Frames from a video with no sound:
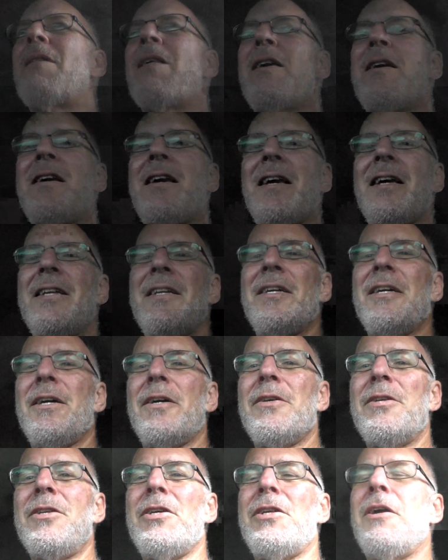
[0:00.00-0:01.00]
And
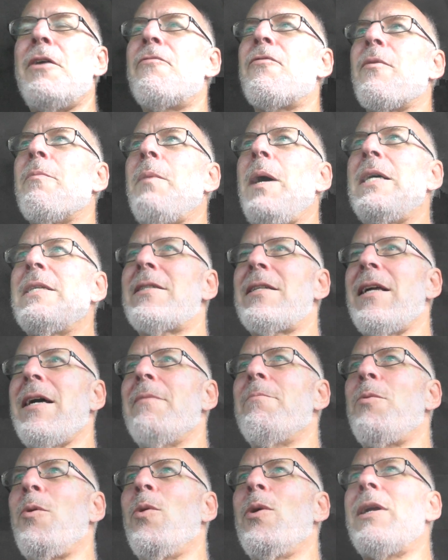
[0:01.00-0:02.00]
you know, from my
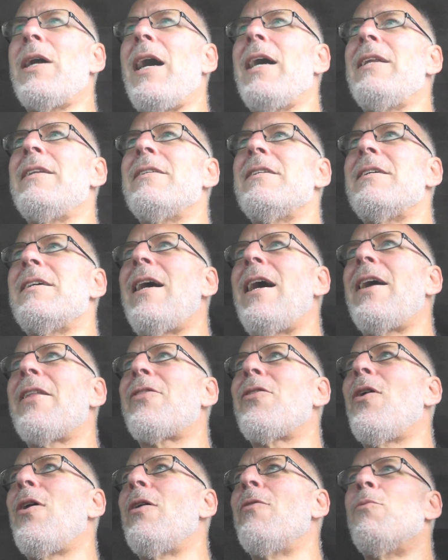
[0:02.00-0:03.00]
standpoint, I
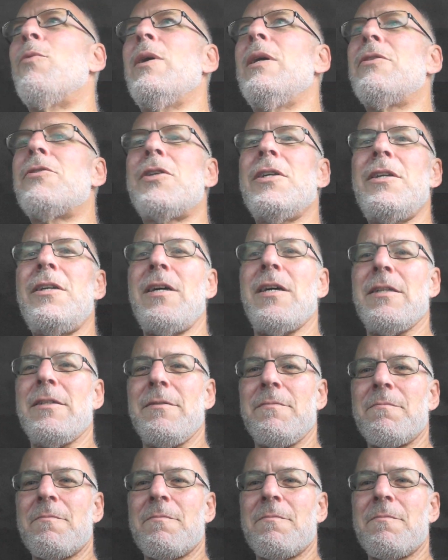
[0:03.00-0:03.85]
thought, well, good.